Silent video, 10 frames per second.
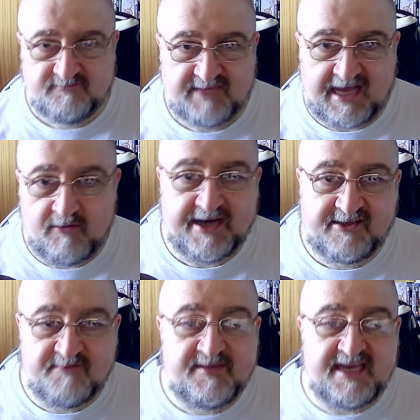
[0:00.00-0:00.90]
a way
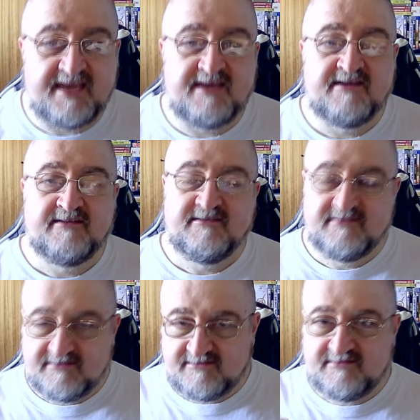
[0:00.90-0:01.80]
to be
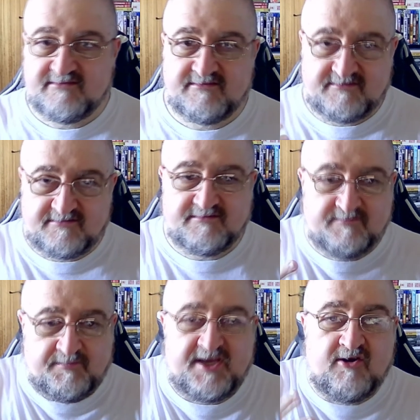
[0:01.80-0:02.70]

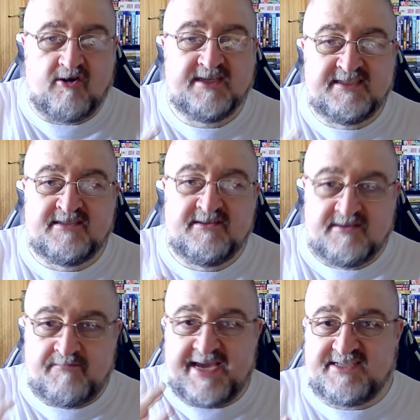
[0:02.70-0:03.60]
beyond
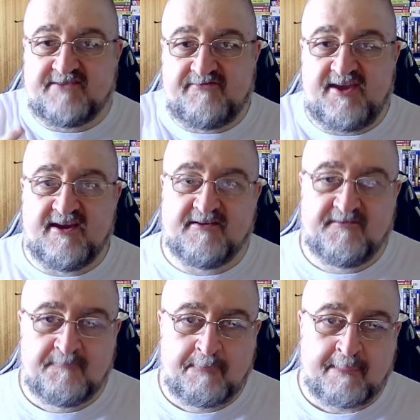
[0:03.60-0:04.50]
the basic fear.
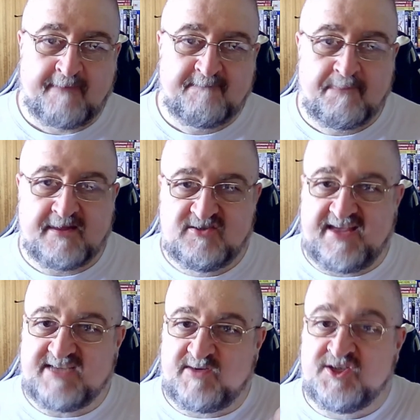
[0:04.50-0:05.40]
So
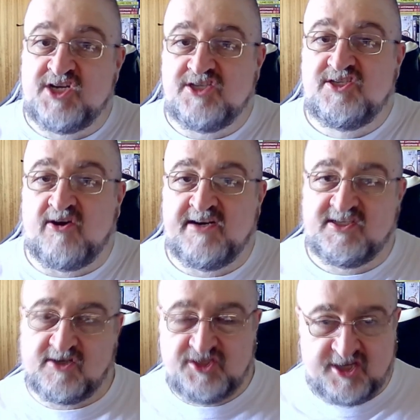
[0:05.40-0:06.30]
that's what you're judged on. It's
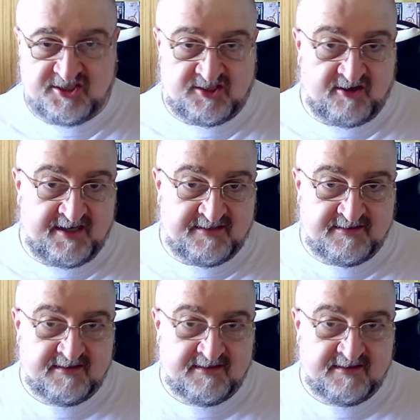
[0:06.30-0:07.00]
not judged on